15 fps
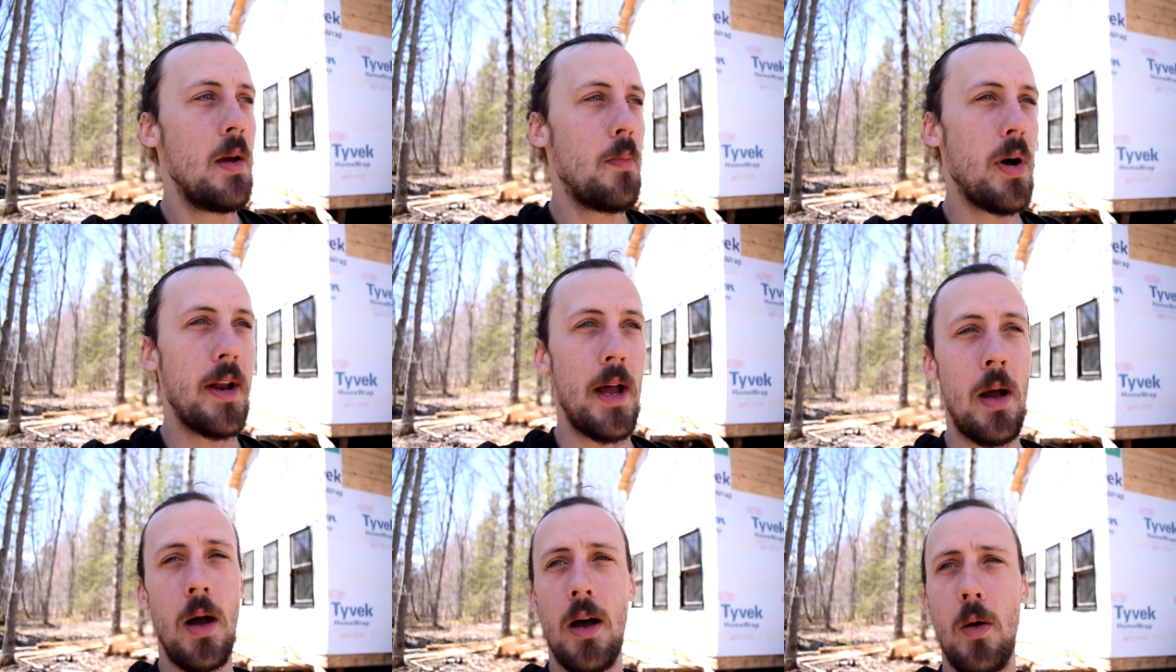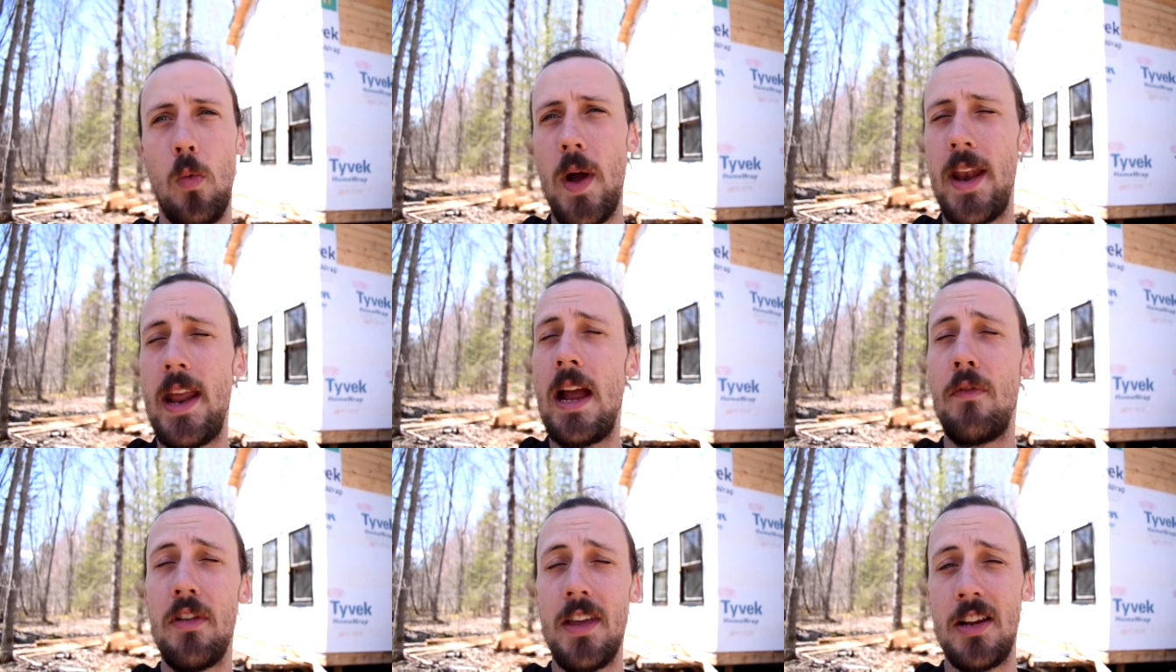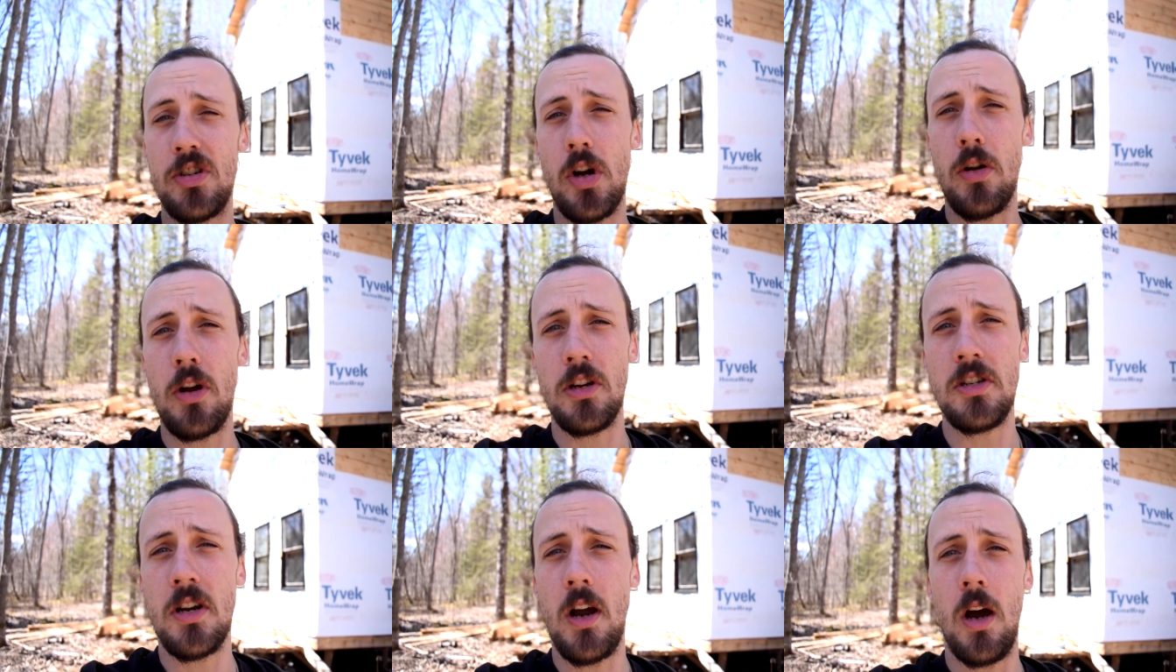But when everything's all
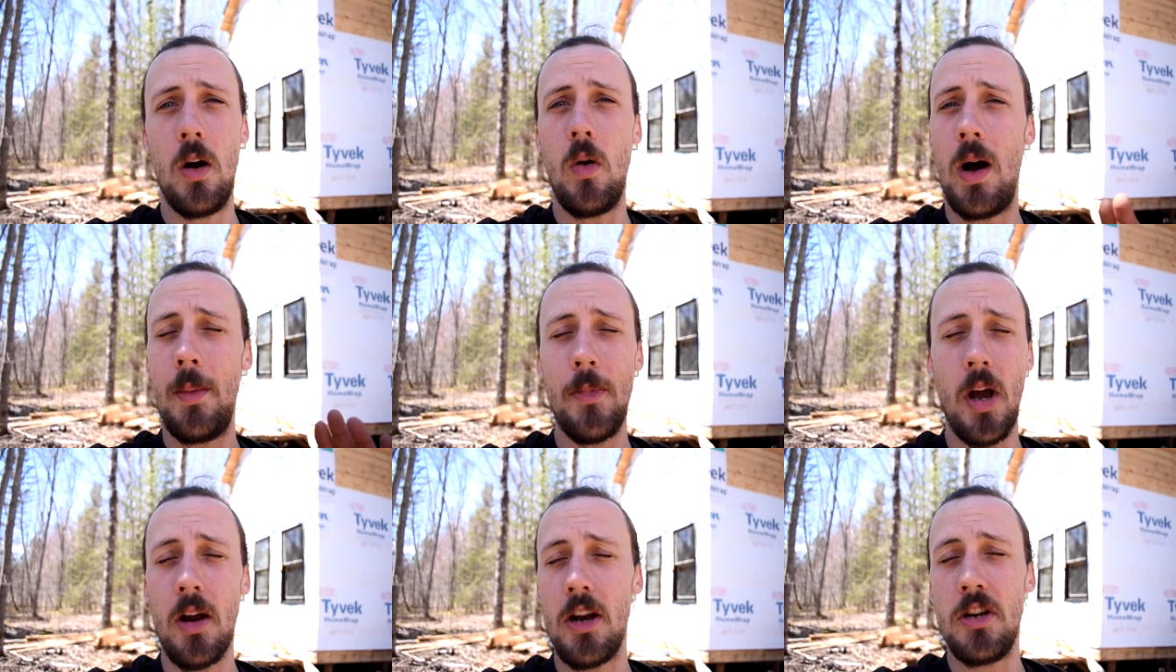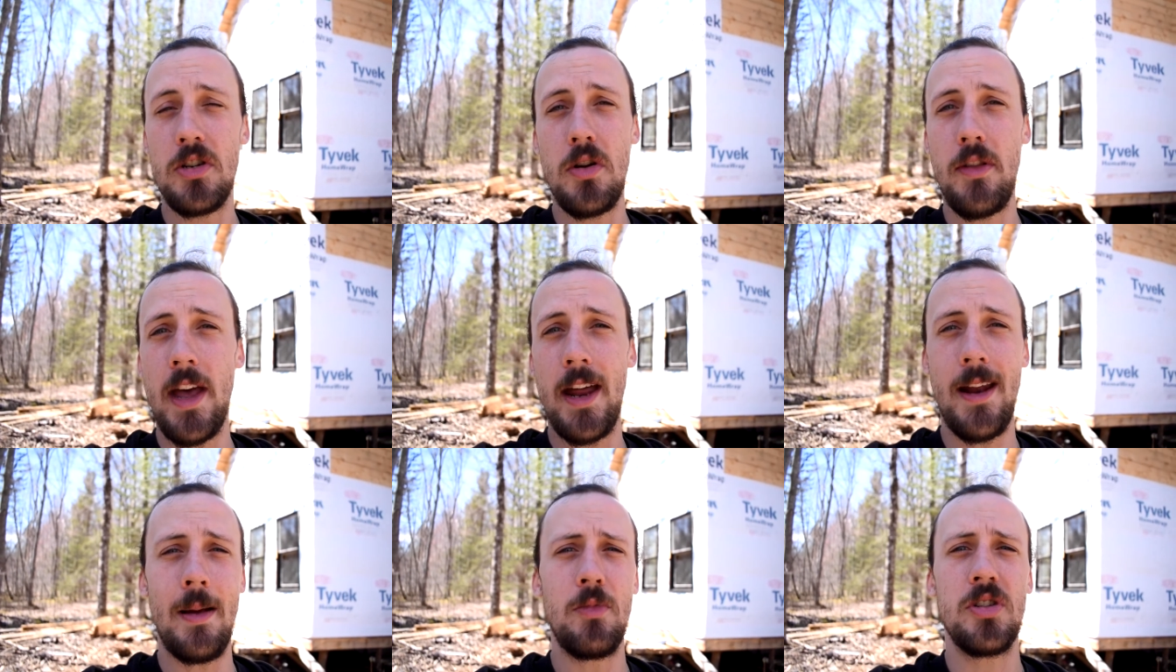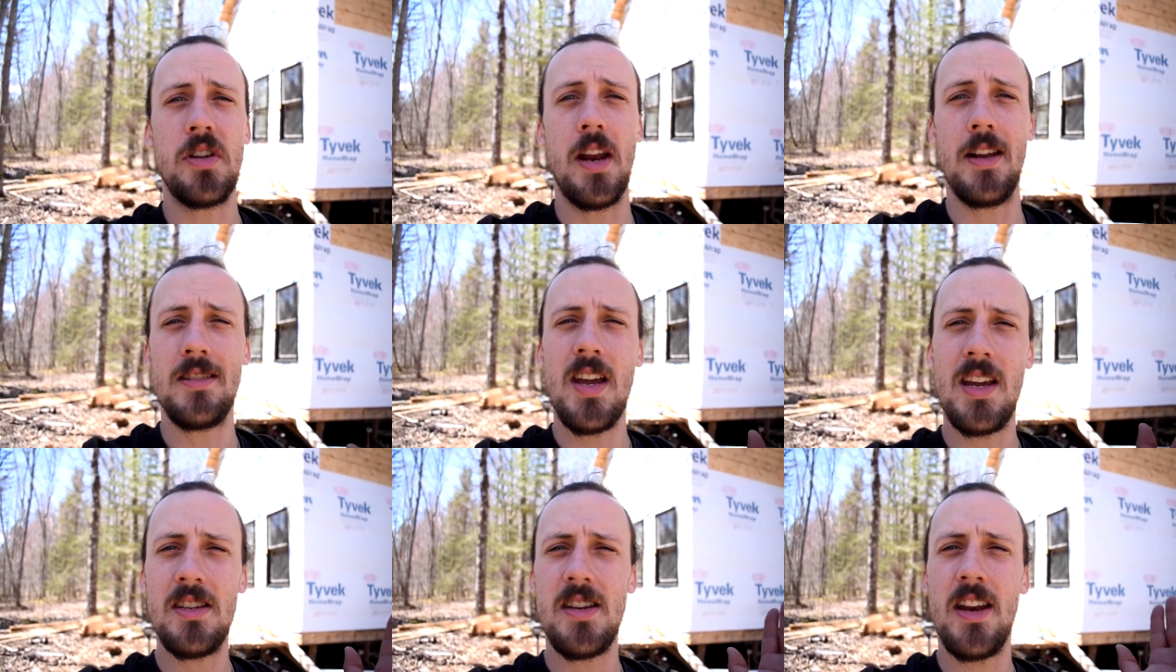good to go, I'm not going to do that. I'm just going to
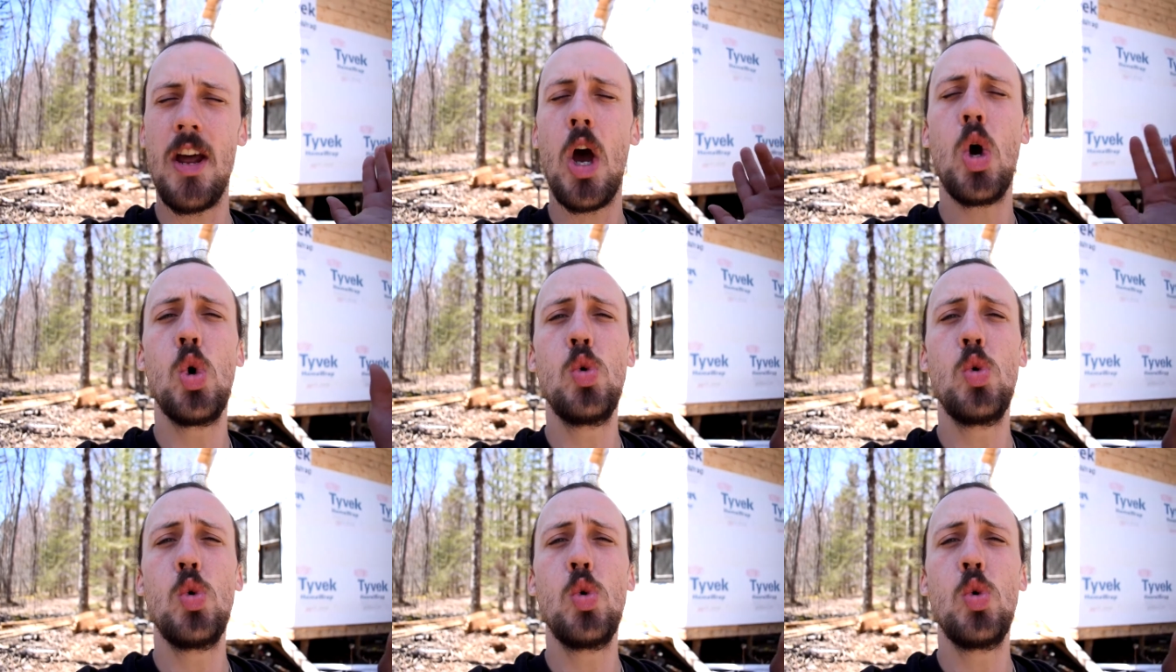taste it au